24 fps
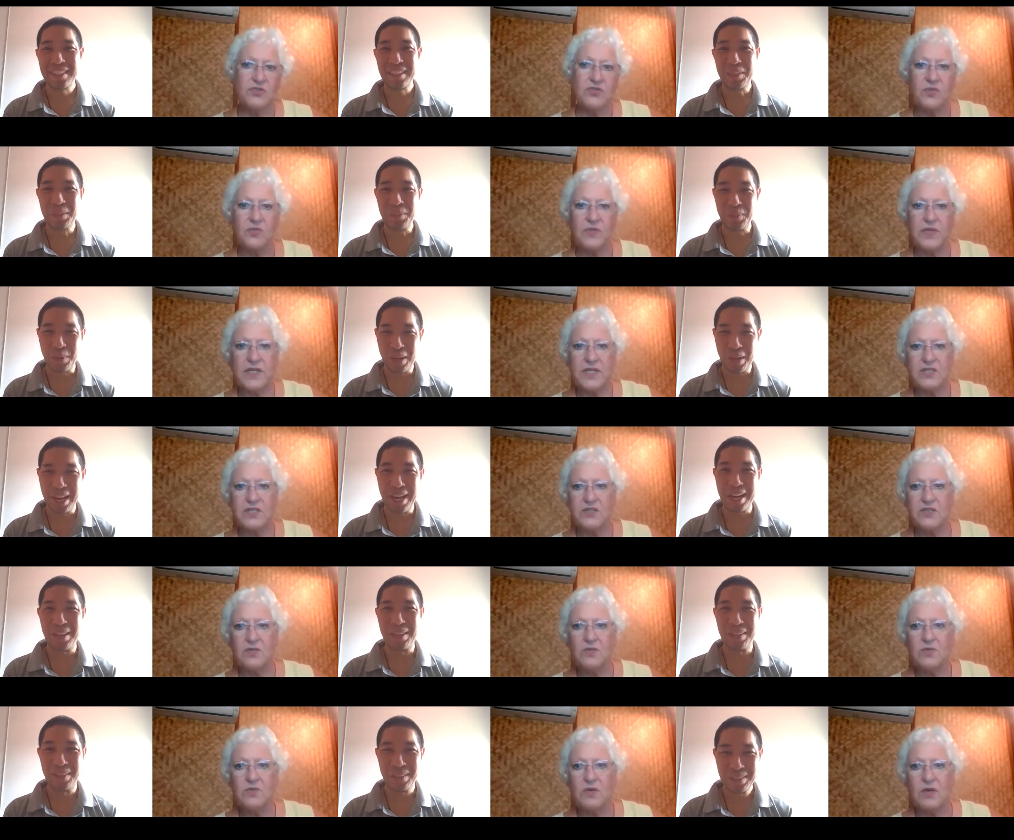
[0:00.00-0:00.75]
Speaker 1: to do
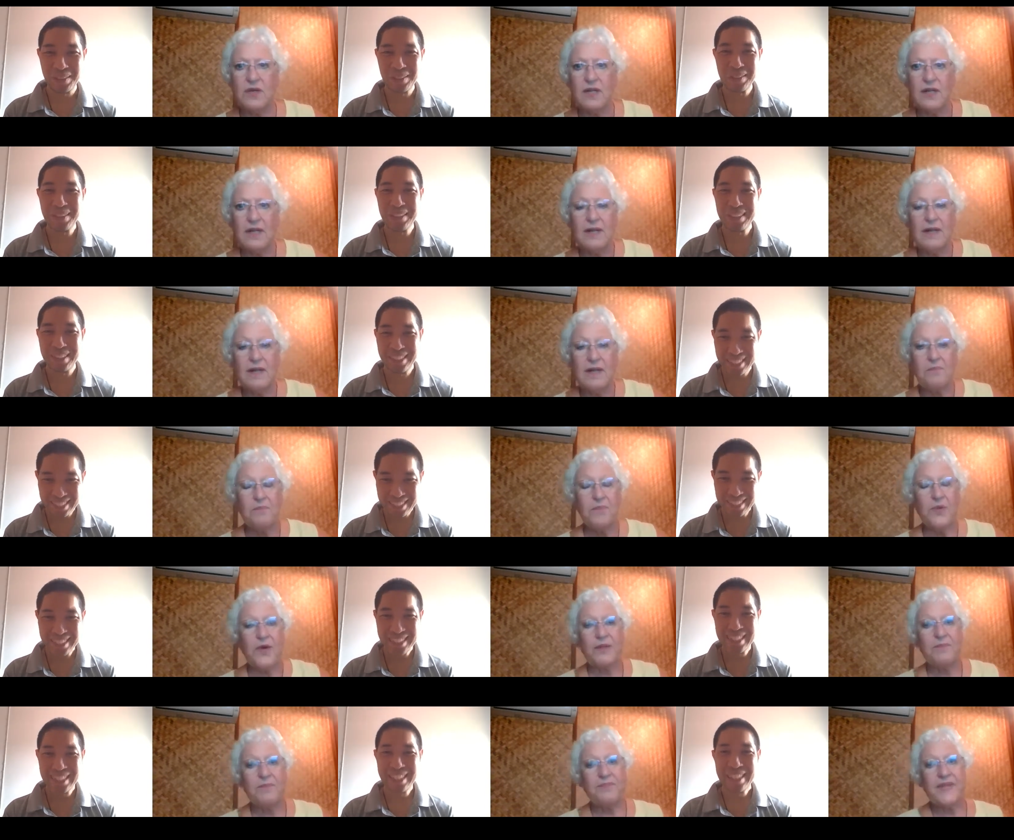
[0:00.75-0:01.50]
it too.
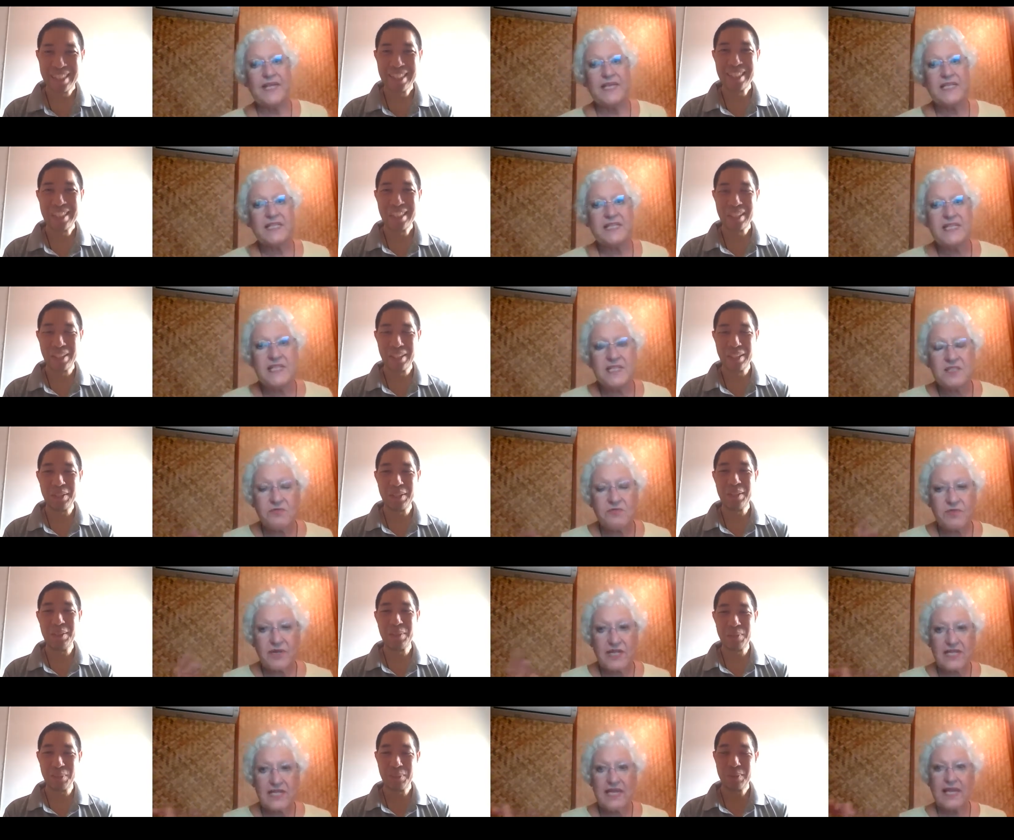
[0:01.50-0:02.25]
But this
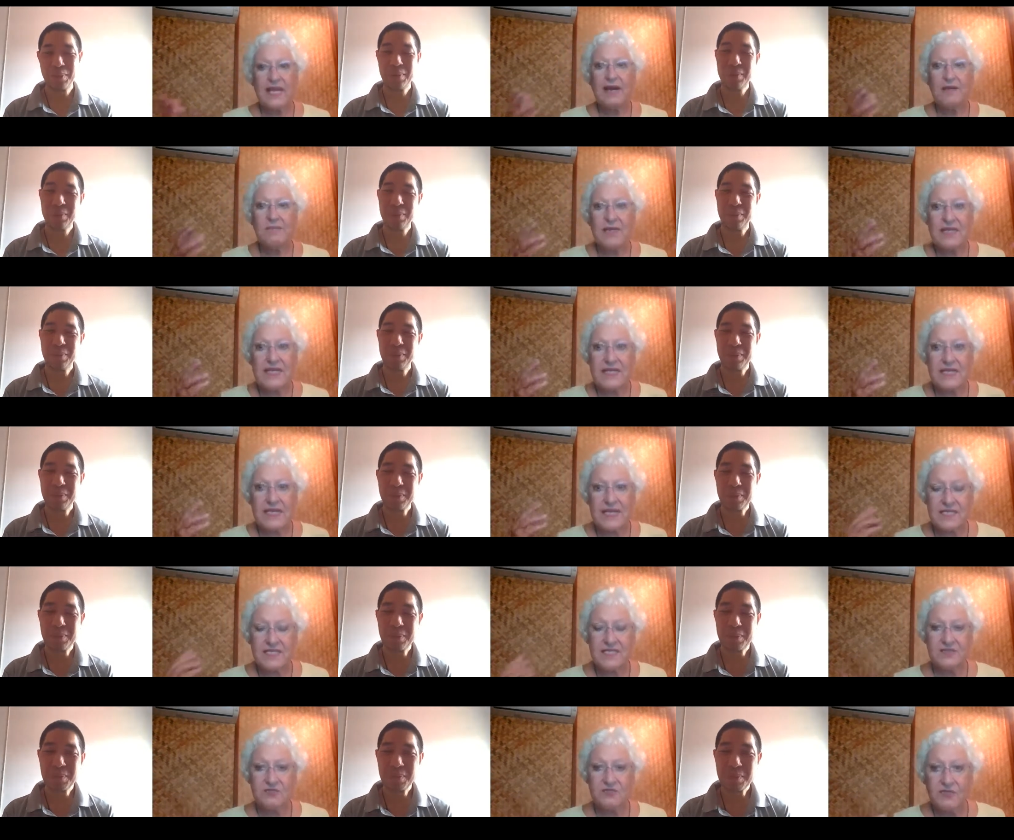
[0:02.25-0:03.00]
is really, I
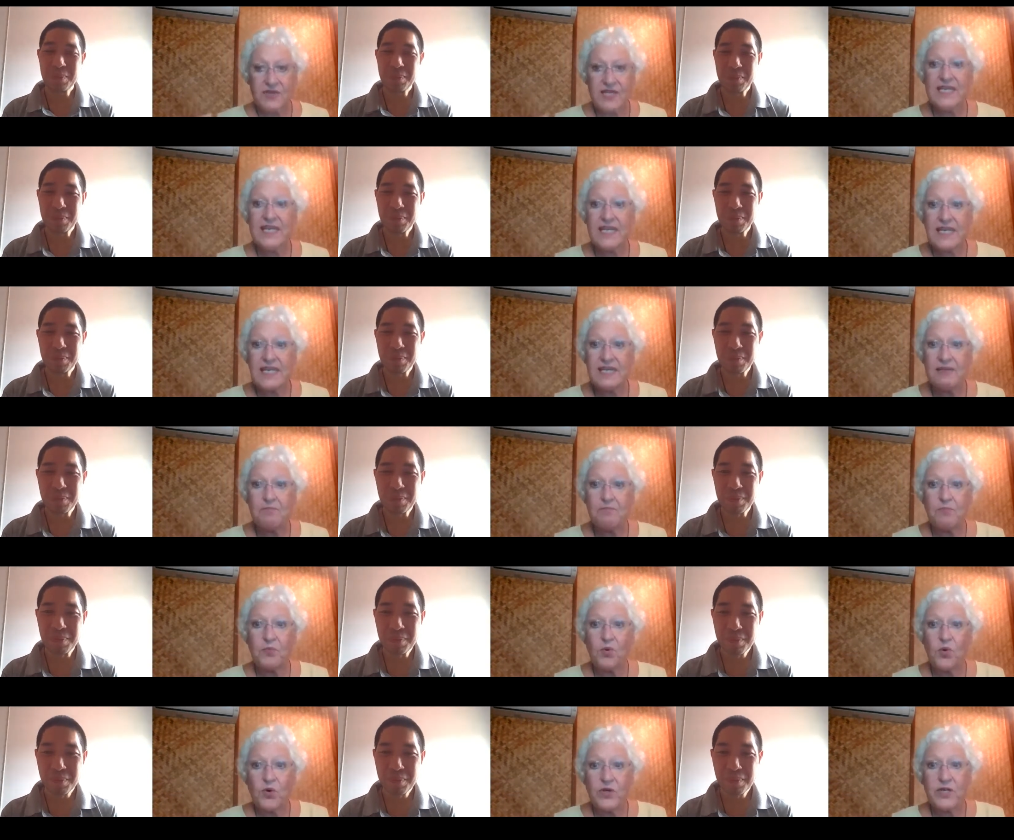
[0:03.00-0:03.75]
mean, it's really
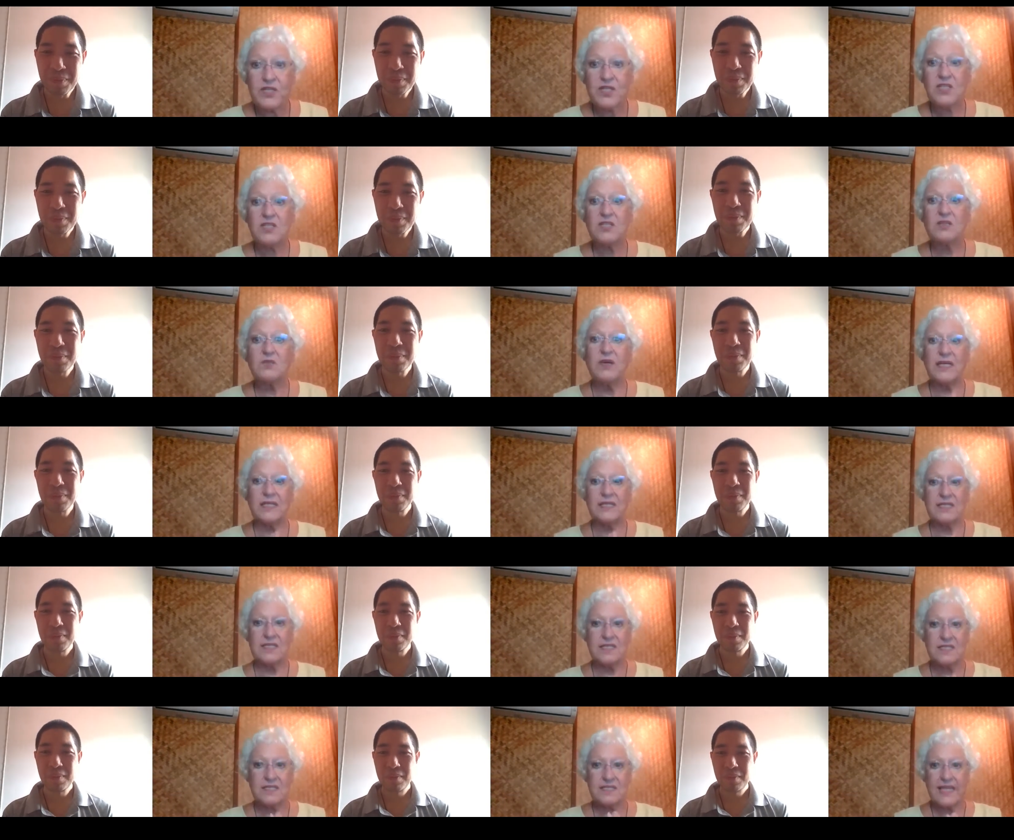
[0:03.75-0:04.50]
important
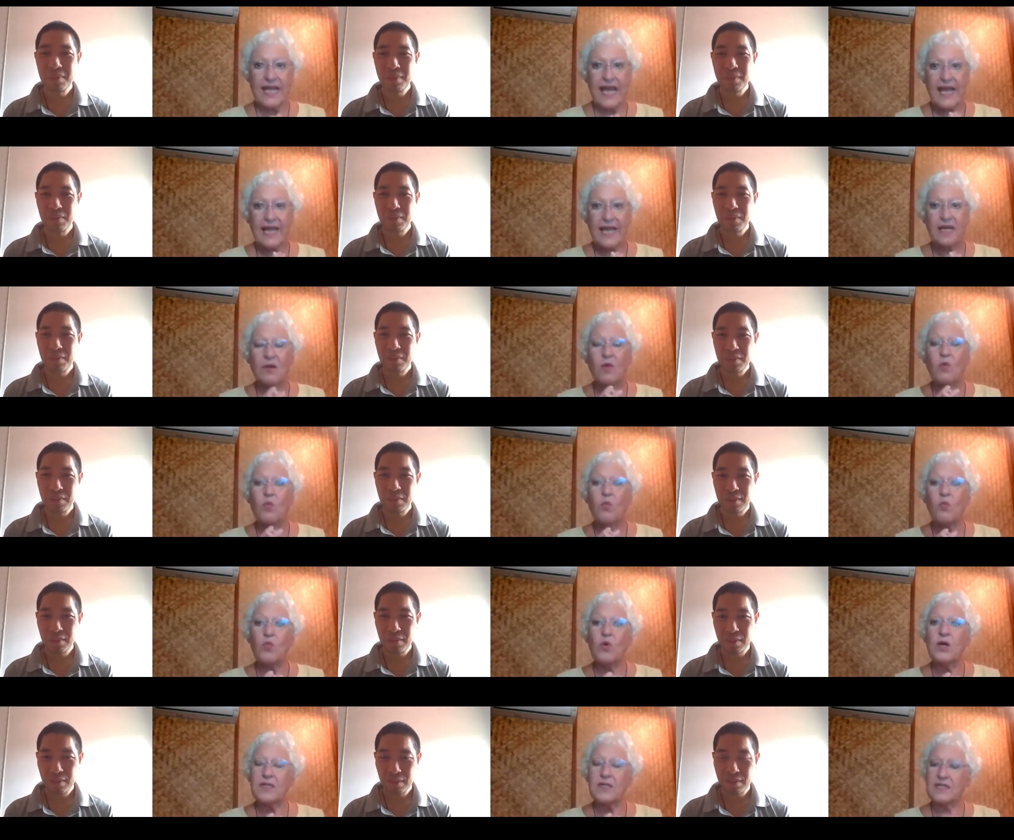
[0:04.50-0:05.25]
to
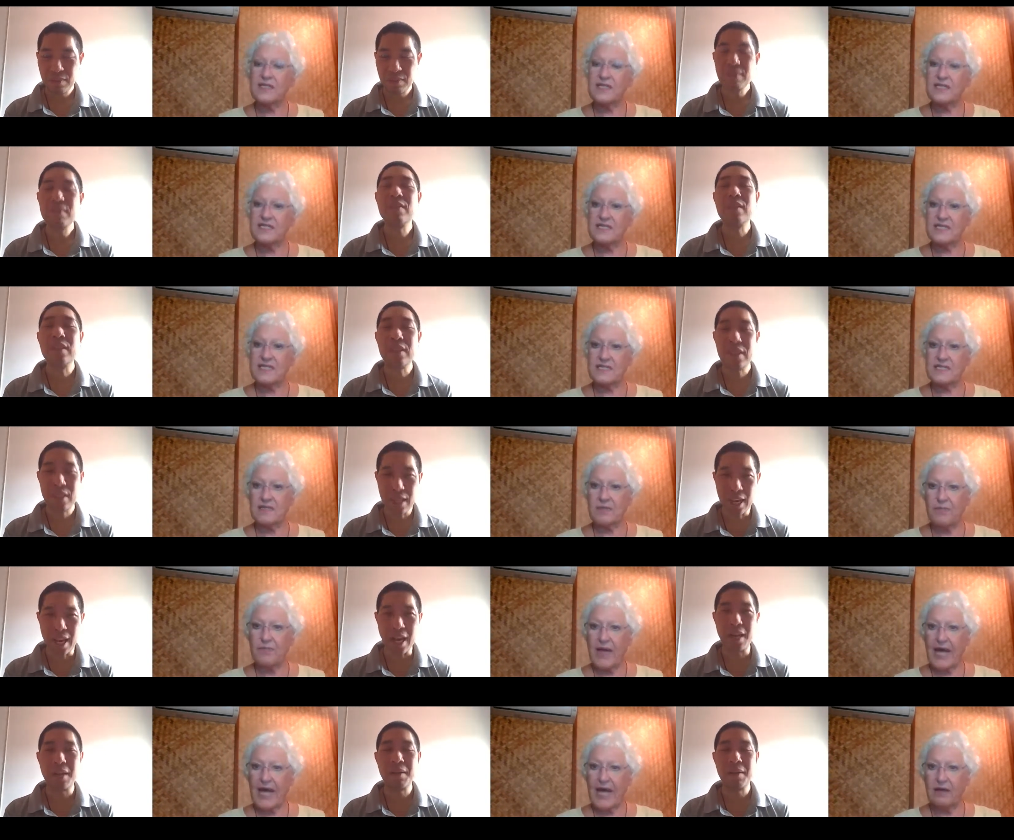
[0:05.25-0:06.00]
understand what this
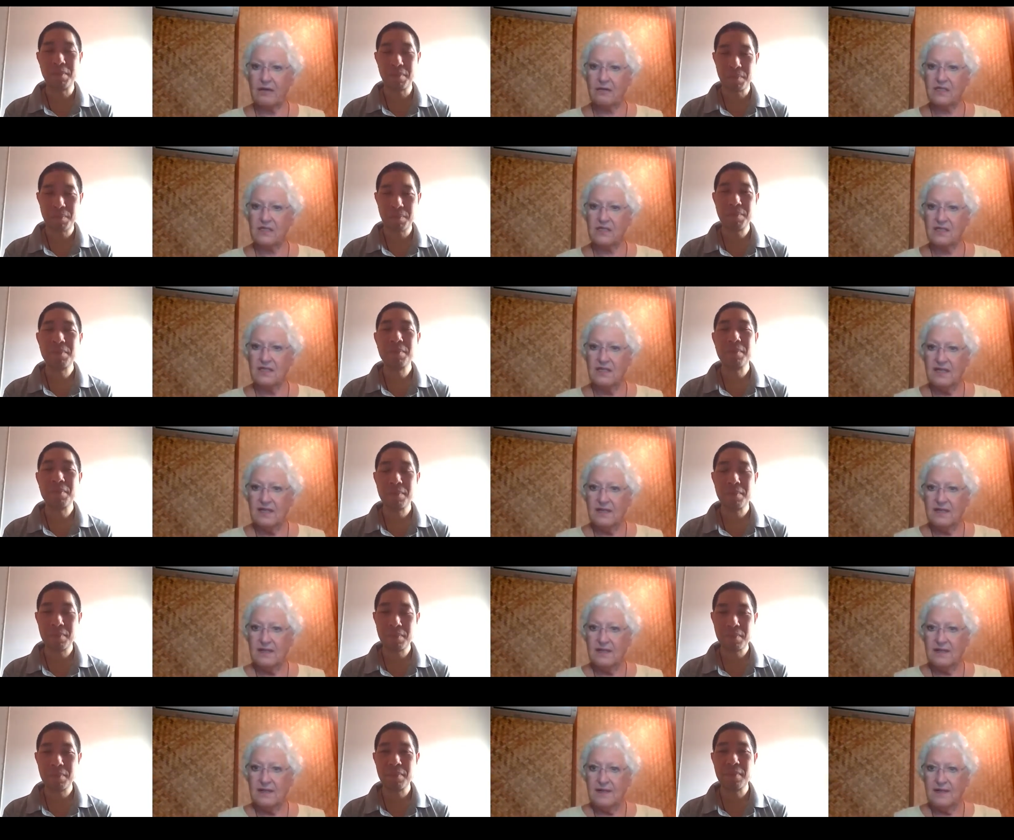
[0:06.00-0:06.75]
is about.
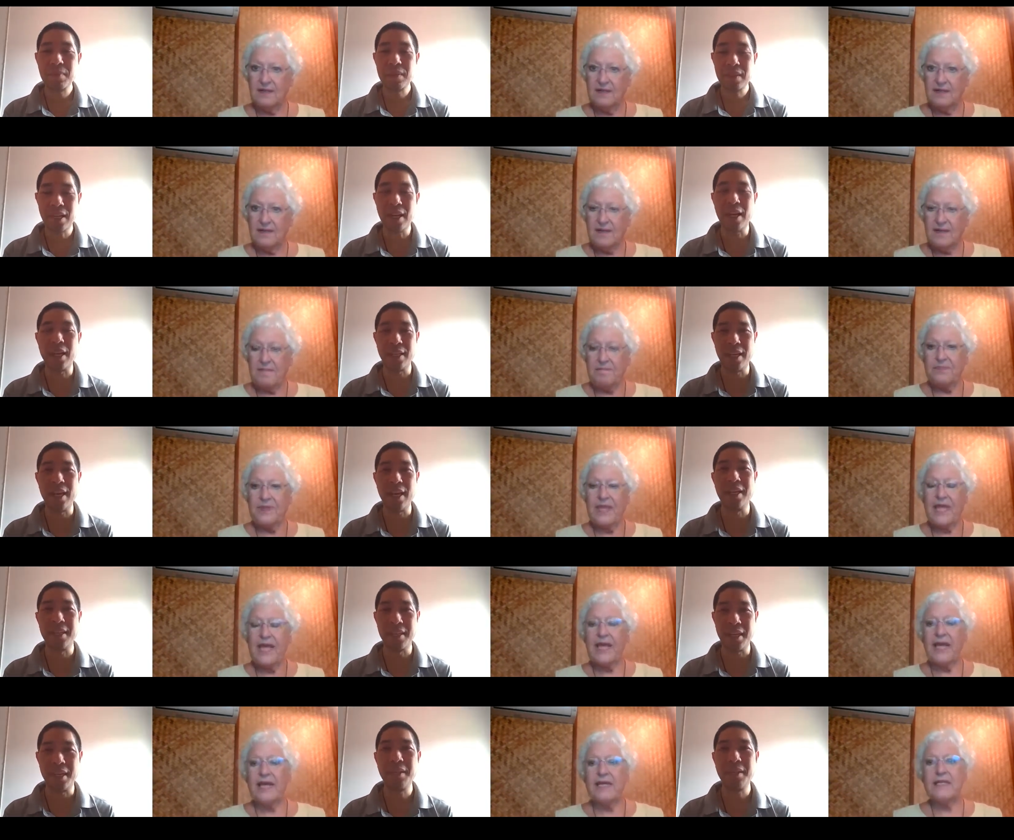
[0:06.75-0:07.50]
Speaker 2: Yeah, yeah, yeah.